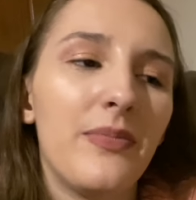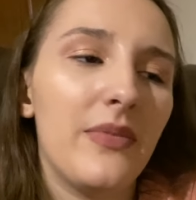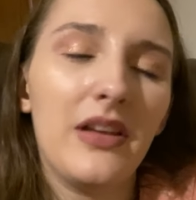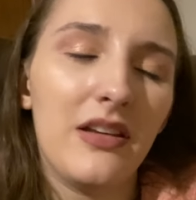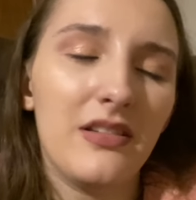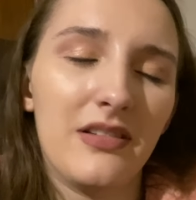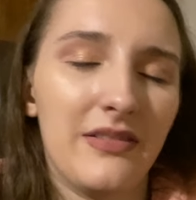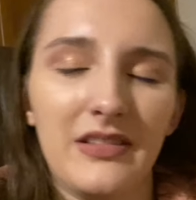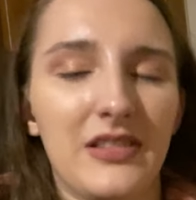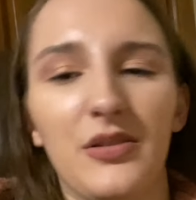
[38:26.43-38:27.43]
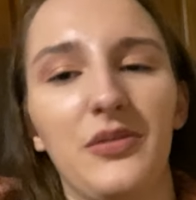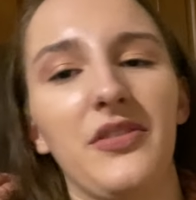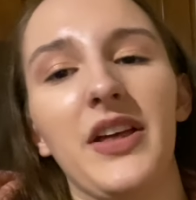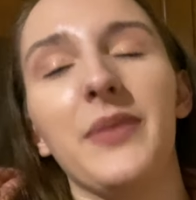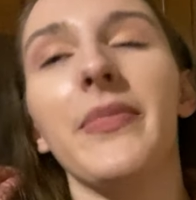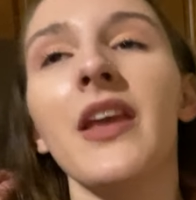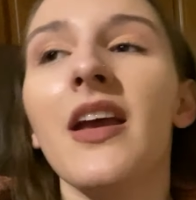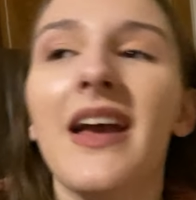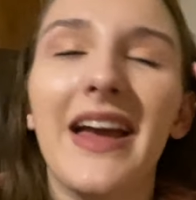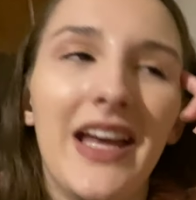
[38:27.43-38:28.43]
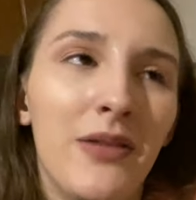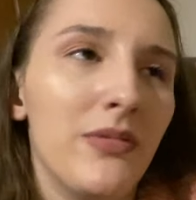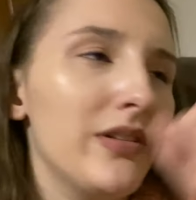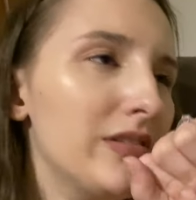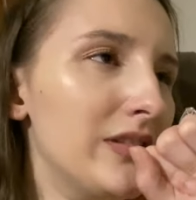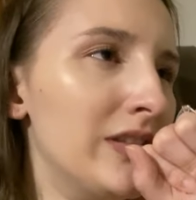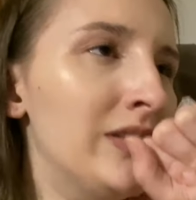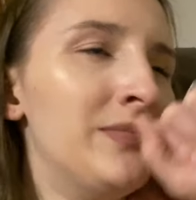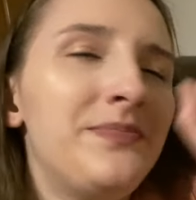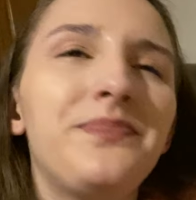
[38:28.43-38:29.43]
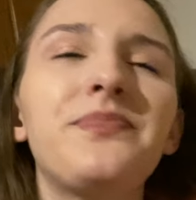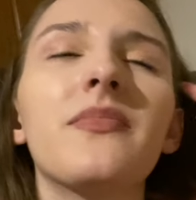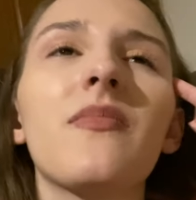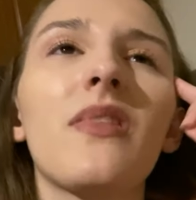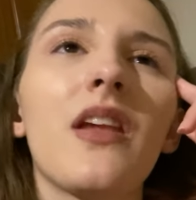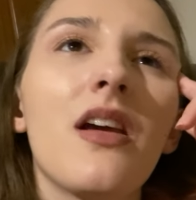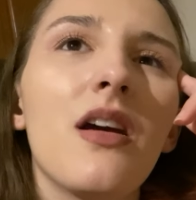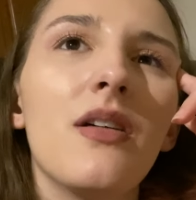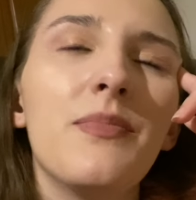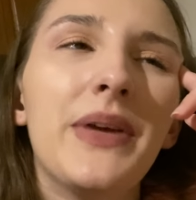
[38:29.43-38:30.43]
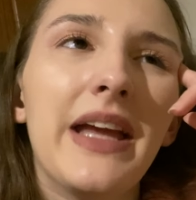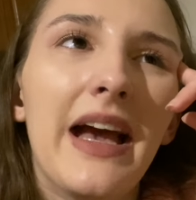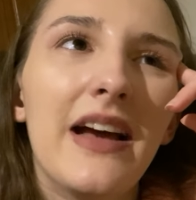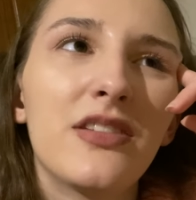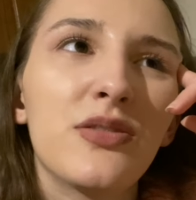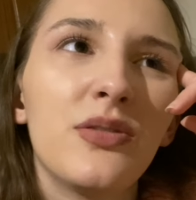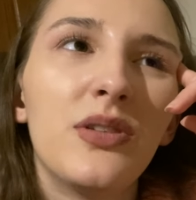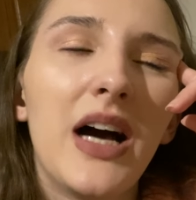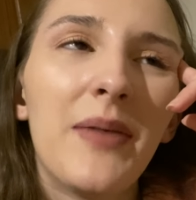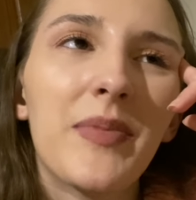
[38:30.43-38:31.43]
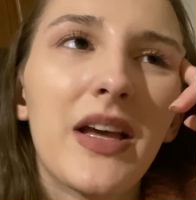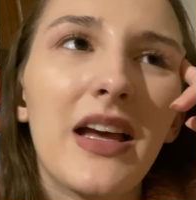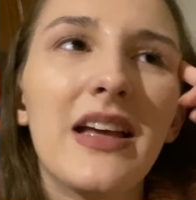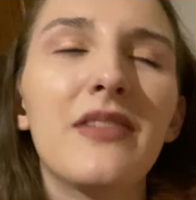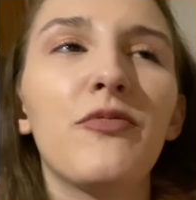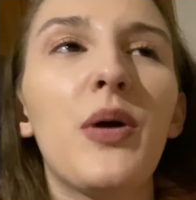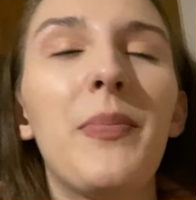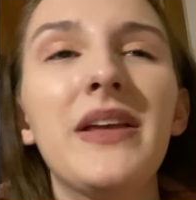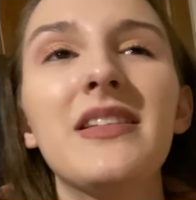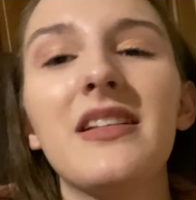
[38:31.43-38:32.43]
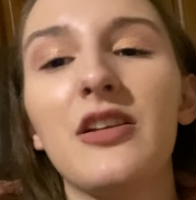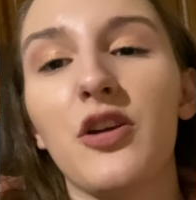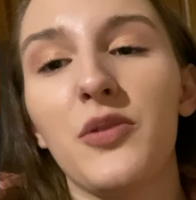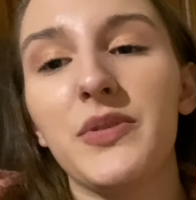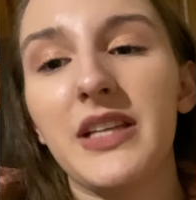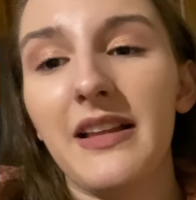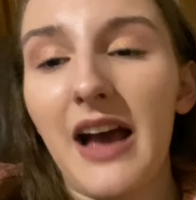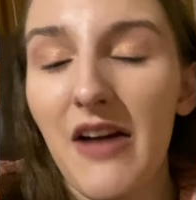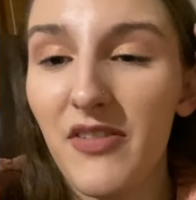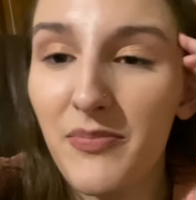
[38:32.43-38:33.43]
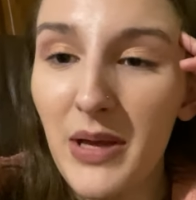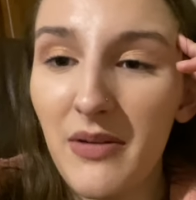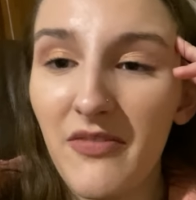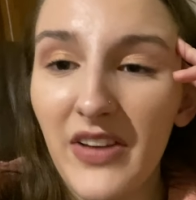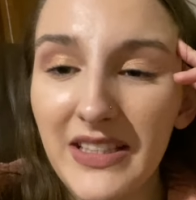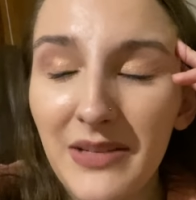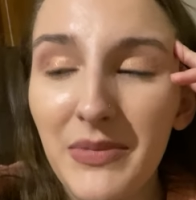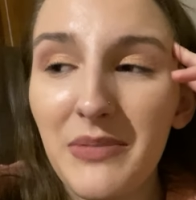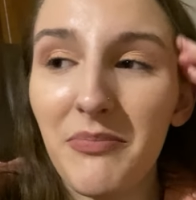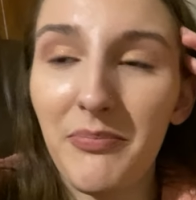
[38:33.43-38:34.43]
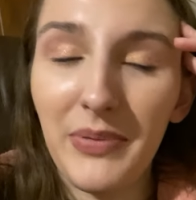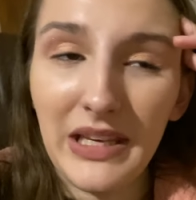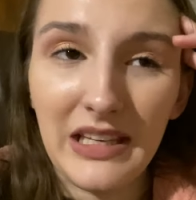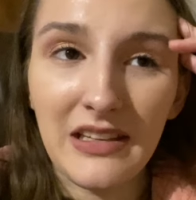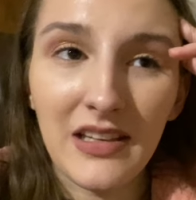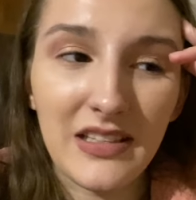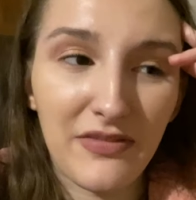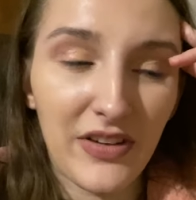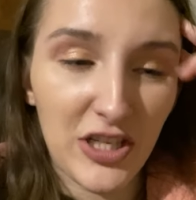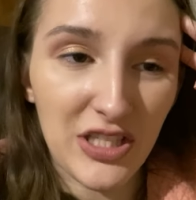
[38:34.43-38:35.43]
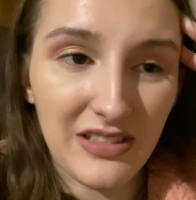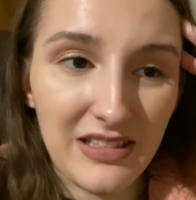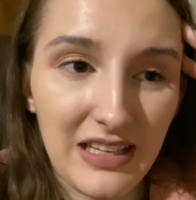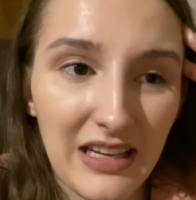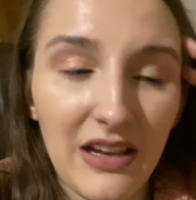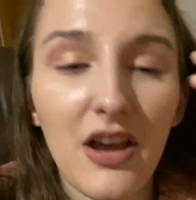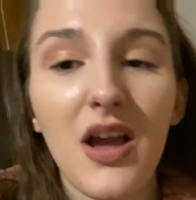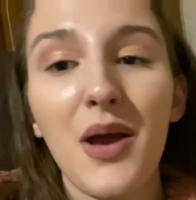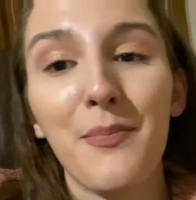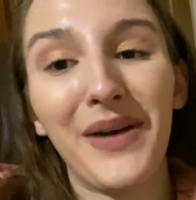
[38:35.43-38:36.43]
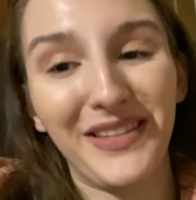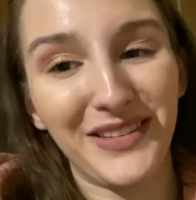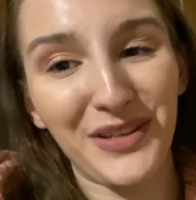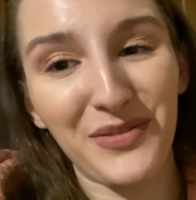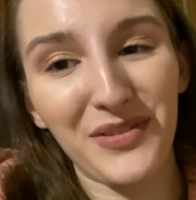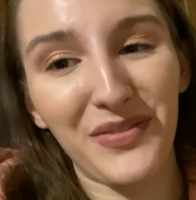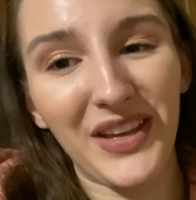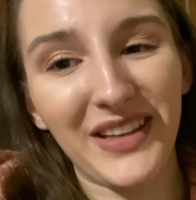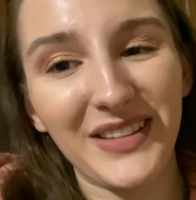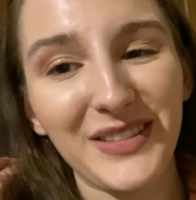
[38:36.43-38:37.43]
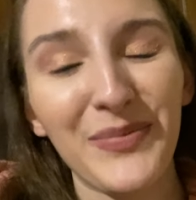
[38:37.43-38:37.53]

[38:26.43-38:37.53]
It's a whole thing. But yeah, so I'm basically, Google saying that I have a bit vitamin B deficiency by the sounds of things.